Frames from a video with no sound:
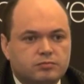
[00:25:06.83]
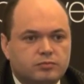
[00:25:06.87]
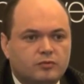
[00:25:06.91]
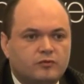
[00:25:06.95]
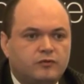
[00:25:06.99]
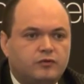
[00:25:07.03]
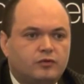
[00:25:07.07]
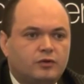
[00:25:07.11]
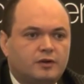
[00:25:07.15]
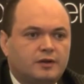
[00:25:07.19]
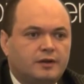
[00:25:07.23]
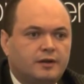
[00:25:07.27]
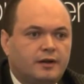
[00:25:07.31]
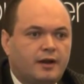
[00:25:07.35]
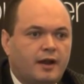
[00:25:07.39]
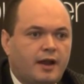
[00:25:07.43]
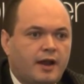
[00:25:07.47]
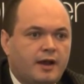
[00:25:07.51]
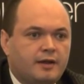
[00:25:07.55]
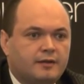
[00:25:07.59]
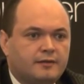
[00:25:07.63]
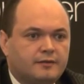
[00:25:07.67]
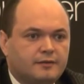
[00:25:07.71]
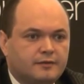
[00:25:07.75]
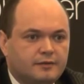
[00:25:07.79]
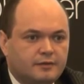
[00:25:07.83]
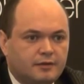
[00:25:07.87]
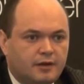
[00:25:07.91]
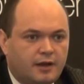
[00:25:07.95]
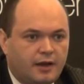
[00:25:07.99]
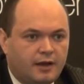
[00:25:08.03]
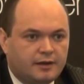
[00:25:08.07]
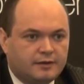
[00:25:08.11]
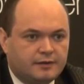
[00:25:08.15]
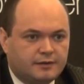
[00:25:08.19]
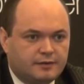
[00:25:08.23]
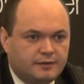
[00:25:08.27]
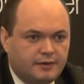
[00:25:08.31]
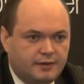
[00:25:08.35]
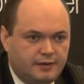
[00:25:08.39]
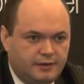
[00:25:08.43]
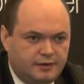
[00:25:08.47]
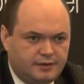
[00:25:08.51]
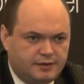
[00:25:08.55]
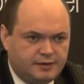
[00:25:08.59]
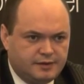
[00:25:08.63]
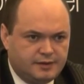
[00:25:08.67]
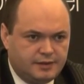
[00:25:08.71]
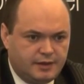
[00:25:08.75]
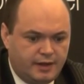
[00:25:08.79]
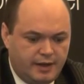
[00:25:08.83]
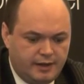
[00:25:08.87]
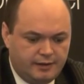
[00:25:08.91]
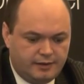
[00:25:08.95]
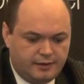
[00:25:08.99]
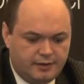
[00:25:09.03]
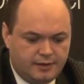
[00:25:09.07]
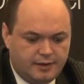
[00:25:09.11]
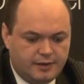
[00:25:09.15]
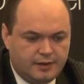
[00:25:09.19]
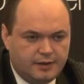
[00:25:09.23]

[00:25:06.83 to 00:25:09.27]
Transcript: further cut, cut the interest rate